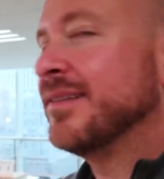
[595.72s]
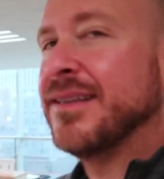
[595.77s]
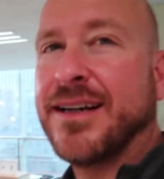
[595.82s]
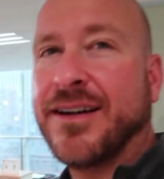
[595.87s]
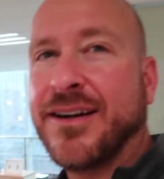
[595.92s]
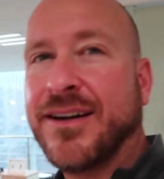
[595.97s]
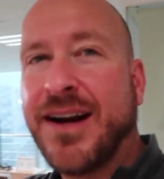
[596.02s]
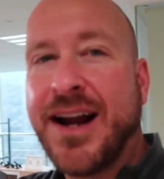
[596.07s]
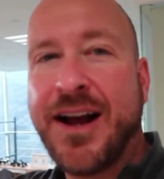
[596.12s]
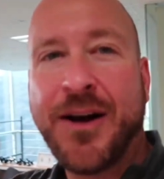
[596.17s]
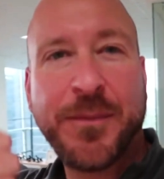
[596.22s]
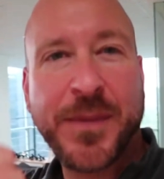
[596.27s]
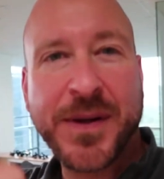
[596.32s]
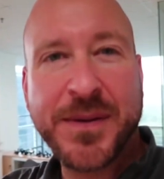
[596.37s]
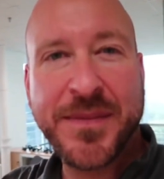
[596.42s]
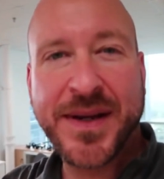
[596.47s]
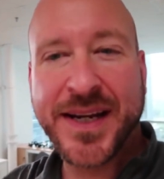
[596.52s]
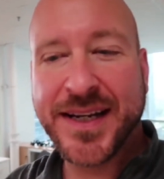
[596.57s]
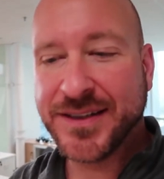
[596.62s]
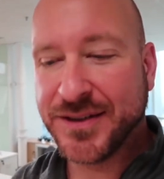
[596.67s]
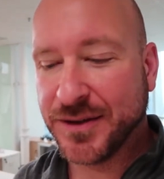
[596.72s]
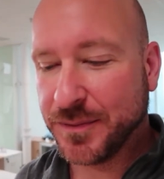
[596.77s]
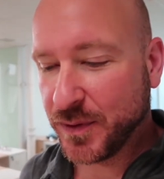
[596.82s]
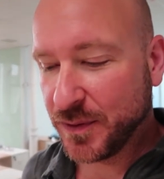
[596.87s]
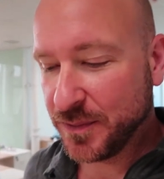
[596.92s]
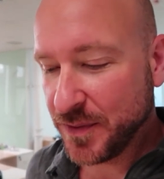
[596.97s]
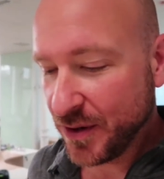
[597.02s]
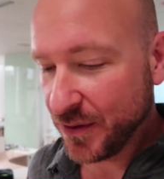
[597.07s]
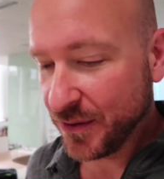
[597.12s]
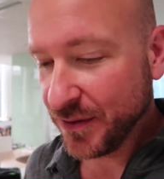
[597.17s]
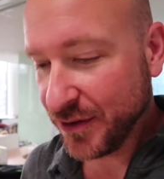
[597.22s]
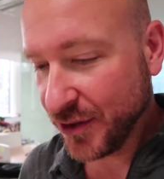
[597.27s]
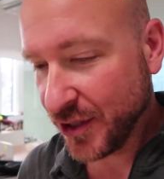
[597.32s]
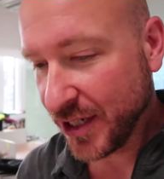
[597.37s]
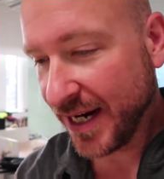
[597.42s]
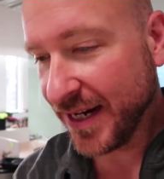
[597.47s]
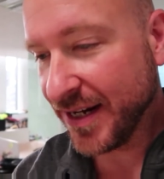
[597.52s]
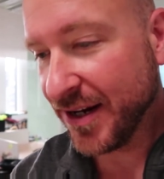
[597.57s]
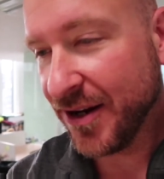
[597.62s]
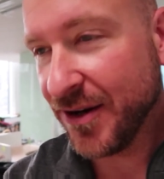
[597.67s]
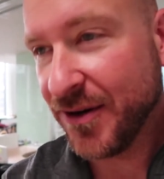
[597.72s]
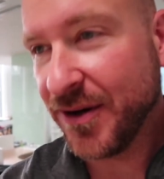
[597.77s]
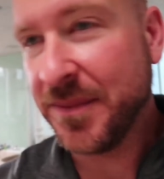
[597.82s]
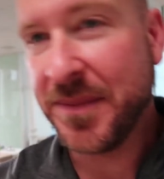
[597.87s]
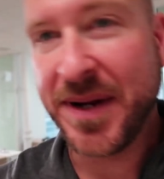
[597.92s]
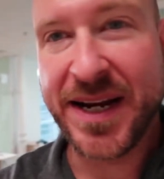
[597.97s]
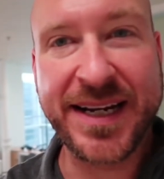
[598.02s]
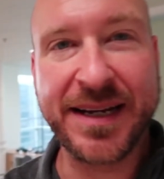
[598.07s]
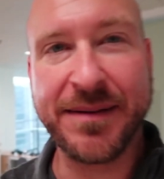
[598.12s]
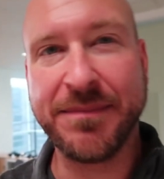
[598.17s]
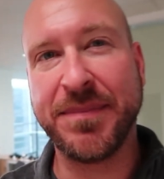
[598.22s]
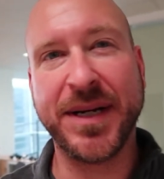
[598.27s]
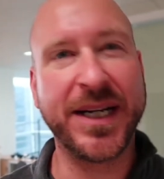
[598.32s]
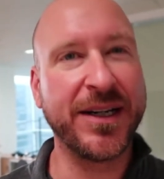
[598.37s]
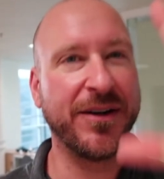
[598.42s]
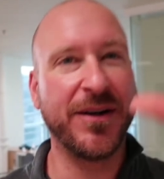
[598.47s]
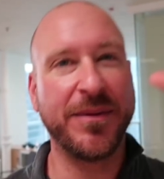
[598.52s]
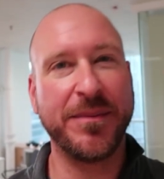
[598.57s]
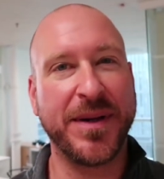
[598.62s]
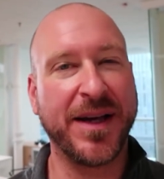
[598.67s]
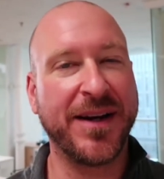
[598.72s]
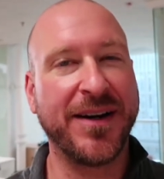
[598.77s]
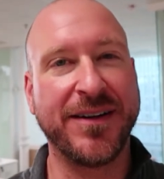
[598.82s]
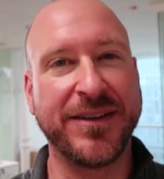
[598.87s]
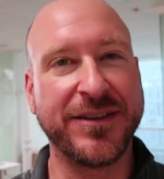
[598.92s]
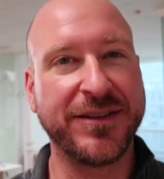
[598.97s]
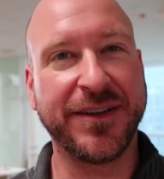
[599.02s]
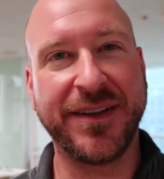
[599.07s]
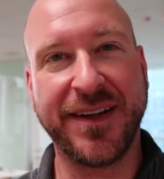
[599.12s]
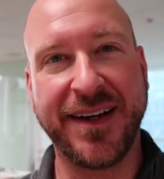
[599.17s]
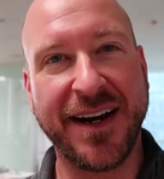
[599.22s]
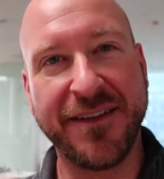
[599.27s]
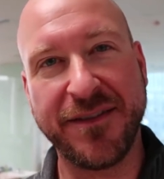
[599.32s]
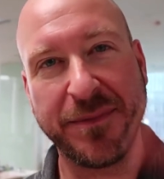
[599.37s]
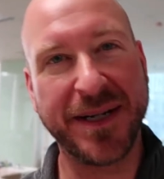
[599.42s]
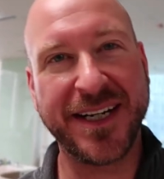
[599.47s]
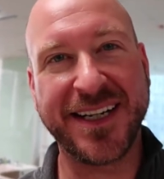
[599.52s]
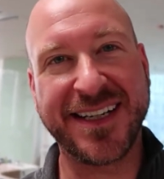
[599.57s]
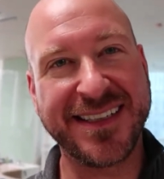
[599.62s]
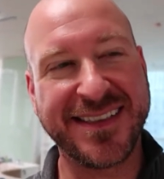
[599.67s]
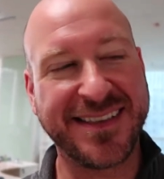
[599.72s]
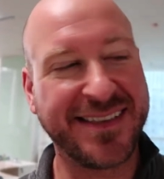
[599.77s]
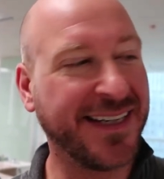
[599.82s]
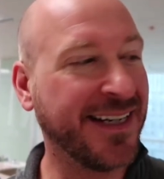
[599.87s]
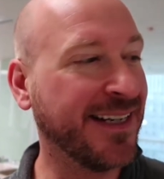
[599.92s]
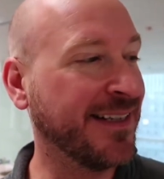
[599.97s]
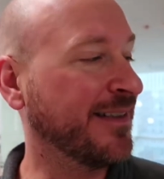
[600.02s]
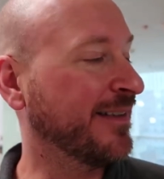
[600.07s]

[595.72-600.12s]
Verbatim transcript: They're helping me to promote JaYoe and make it bigger and better so that everybody can see